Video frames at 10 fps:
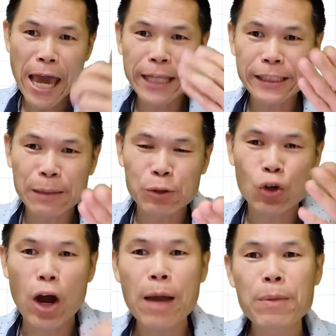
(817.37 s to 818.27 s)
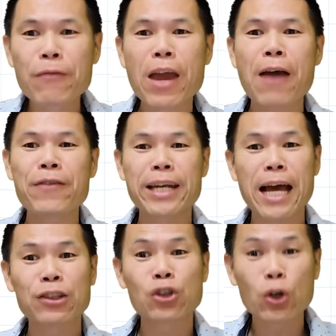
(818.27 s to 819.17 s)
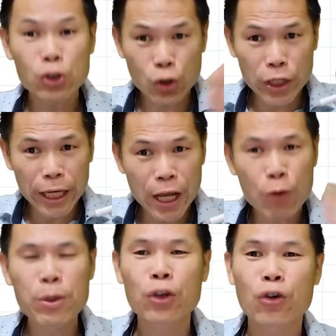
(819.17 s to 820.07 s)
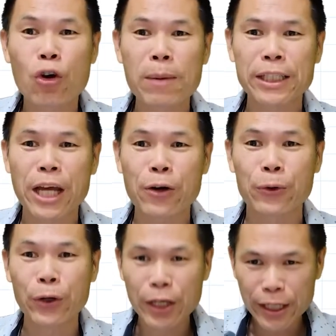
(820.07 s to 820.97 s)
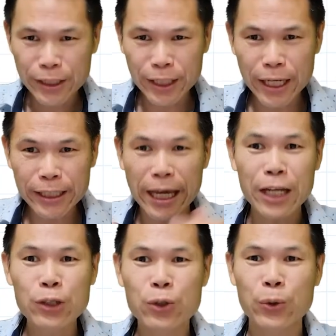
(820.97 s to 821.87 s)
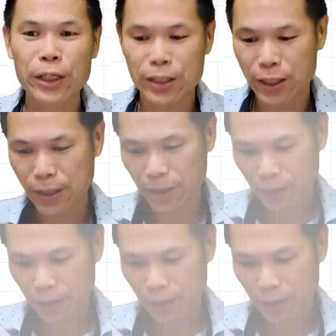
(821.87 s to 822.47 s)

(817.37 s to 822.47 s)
and subscribe if you haven't done so you can help me to grow my channel. So let's get into it.